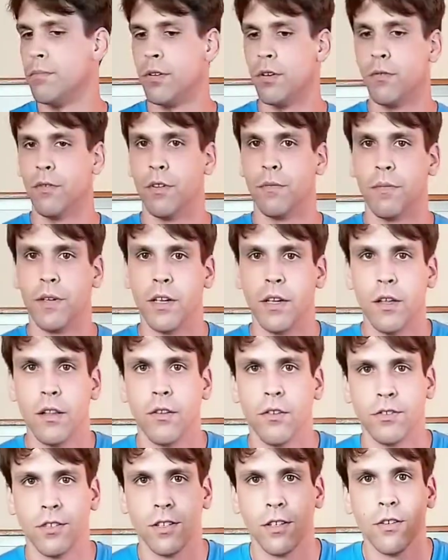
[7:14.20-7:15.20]
put it with me.
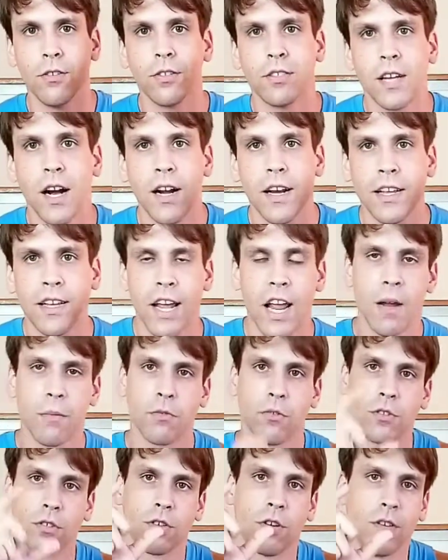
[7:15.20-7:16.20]
There's a little tiny
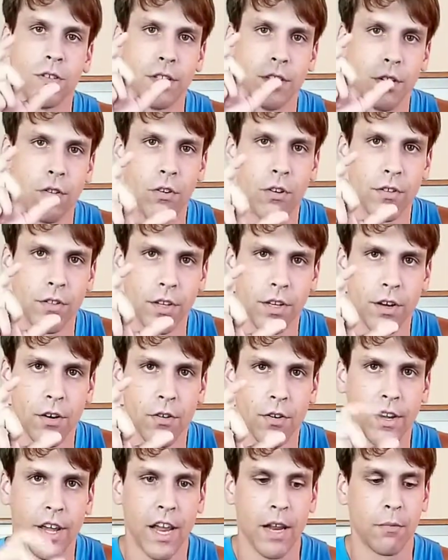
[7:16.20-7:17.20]
cable. It's called the on-the-go
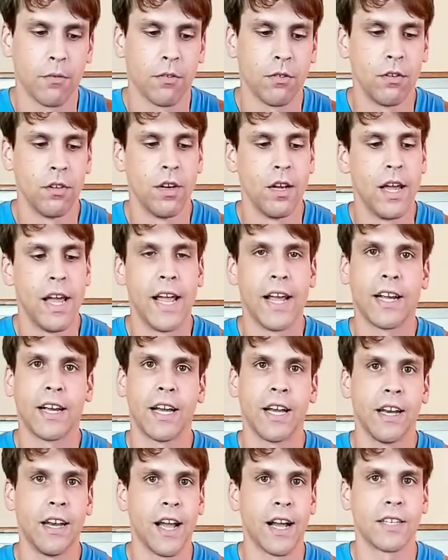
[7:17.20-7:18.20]
cable. It
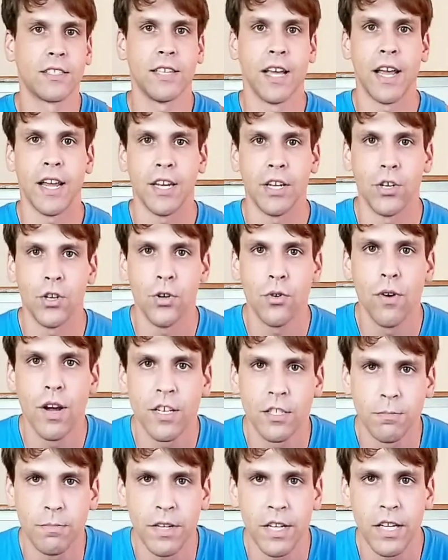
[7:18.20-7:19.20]
connects a
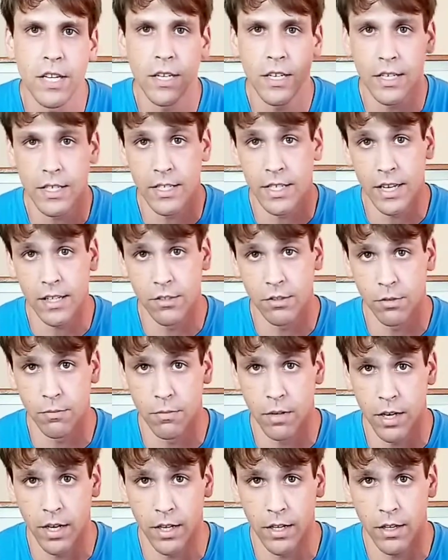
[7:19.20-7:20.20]
USB condenser
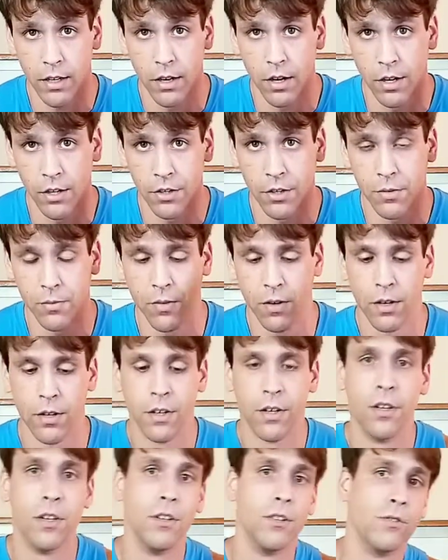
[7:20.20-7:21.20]
mic, a good one,
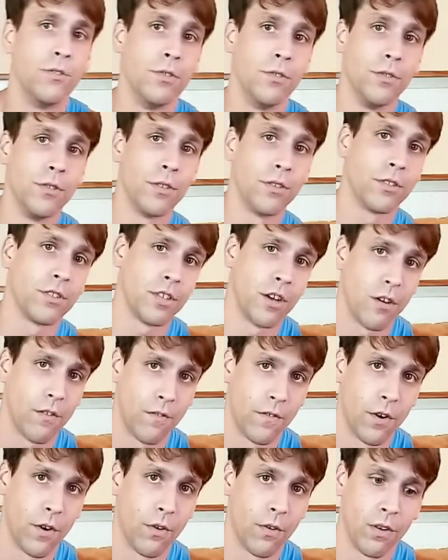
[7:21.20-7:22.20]
to your cell
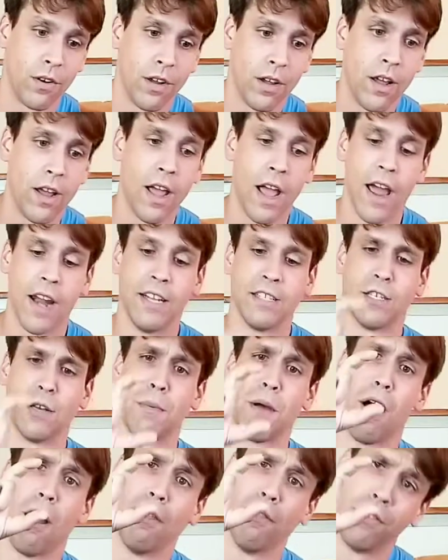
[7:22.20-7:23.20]
phone, and it's
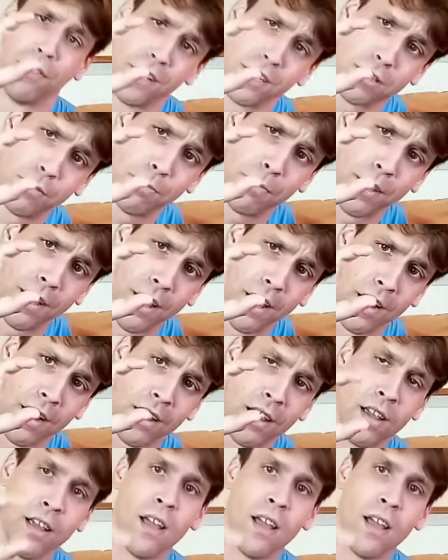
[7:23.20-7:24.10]
about this big,